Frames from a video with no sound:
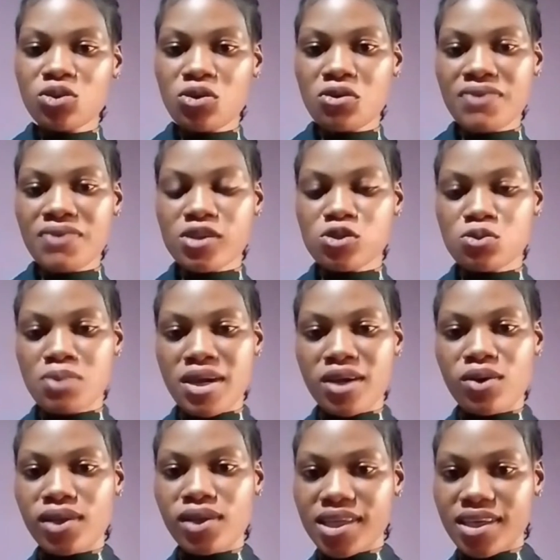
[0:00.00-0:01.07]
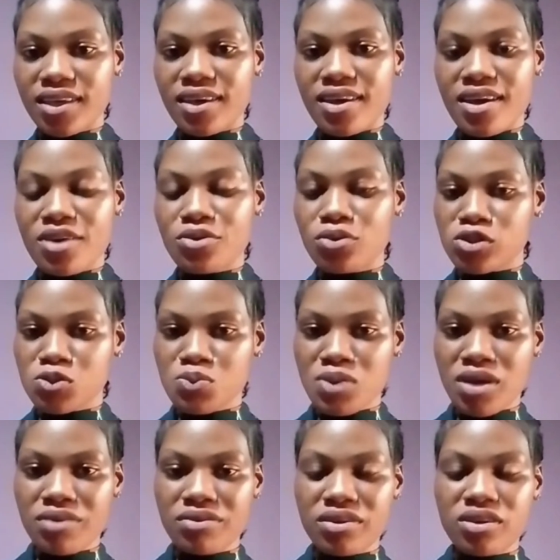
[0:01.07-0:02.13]
over to my colleague here,
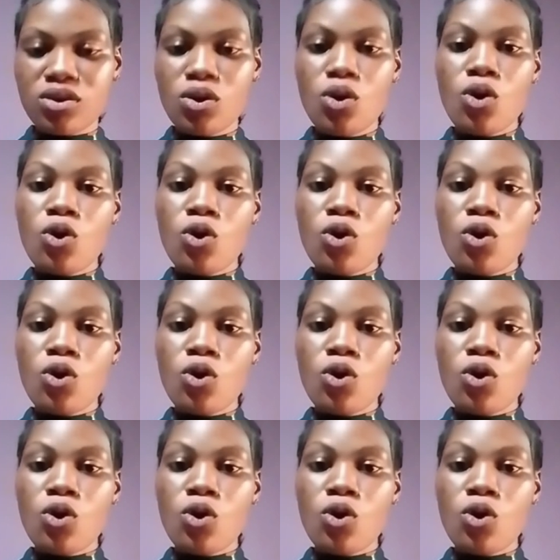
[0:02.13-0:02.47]
Rosemary,